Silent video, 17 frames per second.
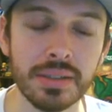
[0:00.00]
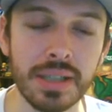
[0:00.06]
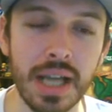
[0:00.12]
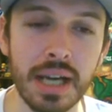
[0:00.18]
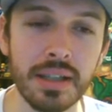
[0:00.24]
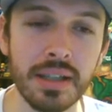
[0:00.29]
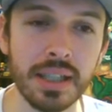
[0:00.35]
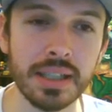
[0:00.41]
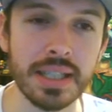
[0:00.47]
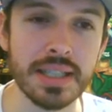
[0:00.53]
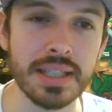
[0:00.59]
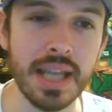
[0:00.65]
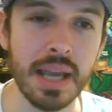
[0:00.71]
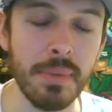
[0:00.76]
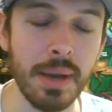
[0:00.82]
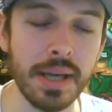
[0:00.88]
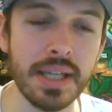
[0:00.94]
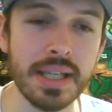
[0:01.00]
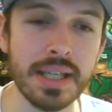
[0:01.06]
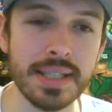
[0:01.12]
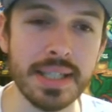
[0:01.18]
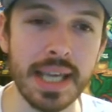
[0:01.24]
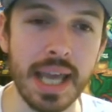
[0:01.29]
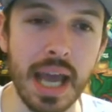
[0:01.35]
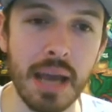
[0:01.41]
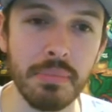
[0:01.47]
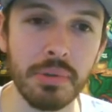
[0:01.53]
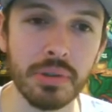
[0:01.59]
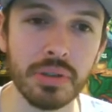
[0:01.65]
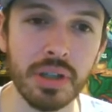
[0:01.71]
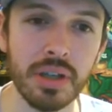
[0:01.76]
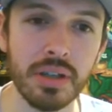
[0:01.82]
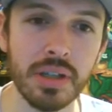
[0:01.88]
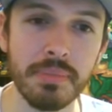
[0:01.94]
kind of like the same idea as the apple
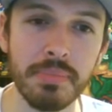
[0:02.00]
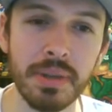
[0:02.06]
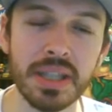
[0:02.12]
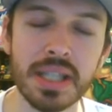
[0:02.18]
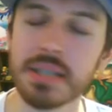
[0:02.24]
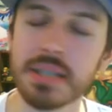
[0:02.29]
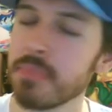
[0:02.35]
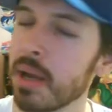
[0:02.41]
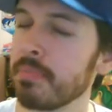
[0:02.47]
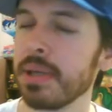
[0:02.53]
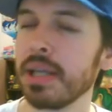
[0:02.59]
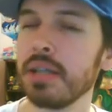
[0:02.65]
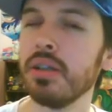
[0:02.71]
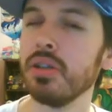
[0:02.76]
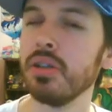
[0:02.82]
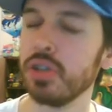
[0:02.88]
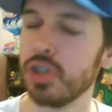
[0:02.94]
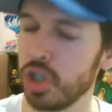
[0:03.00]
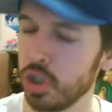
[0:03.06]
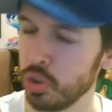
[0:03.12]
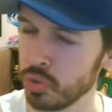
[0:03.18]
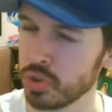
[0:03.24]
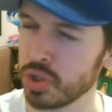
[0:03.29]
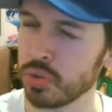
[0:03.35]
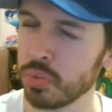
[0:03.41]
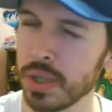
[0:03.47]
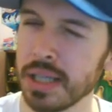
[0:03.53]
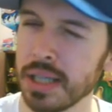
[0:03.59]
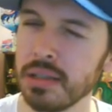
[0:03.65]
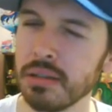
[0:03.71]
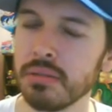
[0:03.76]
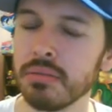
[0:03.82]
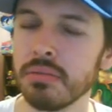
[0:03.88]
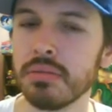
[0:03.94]
curry, but this might be a little too sweet.
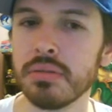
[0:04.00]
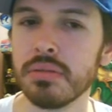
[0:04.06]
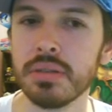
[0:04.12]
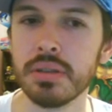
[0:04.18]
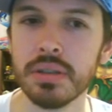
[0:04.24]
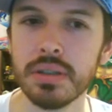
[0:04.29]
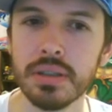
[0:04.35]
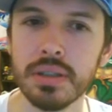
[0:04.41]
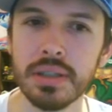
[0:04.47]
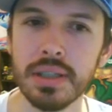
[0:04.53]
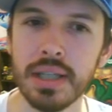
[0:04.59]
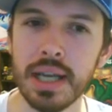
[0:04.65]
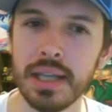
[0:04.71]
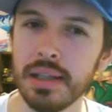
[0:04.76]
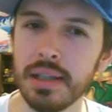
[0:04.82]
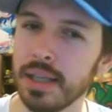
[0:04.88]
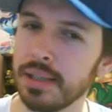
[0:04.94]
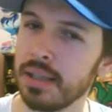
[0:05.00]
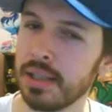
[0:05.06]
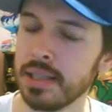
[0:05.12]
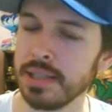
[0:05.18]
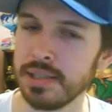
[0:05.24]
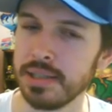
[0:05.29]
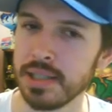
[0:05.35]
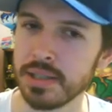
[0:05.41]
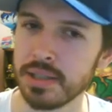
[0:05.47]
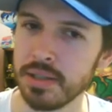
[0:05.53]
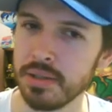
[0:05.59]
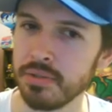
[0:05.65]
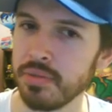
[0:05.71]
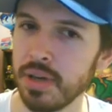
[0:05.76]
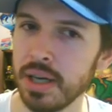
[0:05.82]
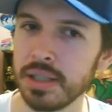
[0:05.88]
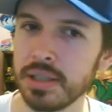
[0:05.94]
And like the consistency
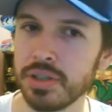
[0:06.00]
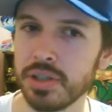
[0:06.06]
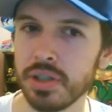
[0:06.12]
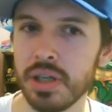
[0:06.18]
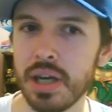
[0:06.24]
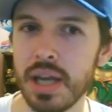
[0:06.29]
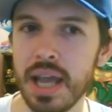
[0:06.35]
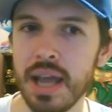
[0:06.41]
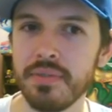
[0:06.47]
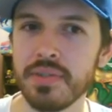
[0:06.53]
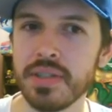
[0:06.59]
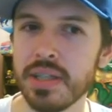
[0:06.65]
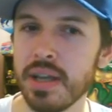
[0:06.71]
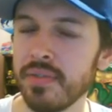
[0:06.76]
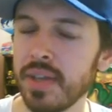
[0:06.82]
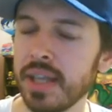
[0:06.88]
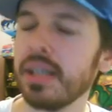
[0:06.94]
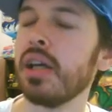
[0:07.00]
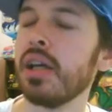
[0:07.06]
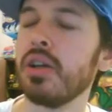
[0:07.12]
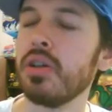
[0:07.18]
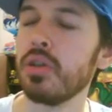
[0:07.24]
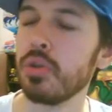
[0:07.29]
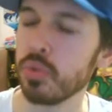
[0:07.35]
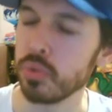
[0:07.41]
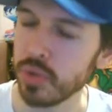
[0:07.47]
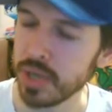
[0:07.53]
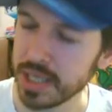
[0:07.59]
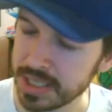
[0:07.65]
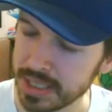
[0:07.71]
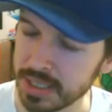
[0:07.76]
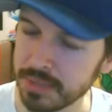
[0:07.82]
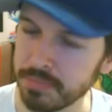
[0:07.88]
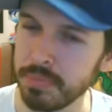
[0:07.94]
right, because you're going to have, instead of like the
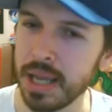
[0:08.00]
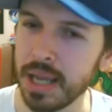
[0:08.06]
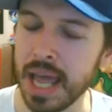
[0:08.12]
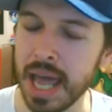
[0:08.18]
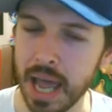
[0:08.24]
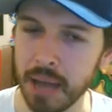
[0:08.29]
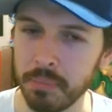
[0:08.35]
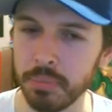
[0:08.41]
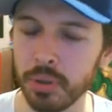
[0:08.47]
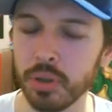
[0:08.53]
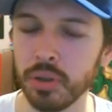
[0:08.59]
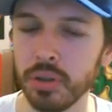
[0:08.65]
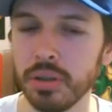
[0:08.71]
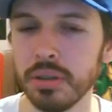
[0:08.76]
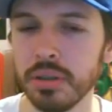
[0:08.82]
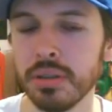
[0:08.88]
crisp apple,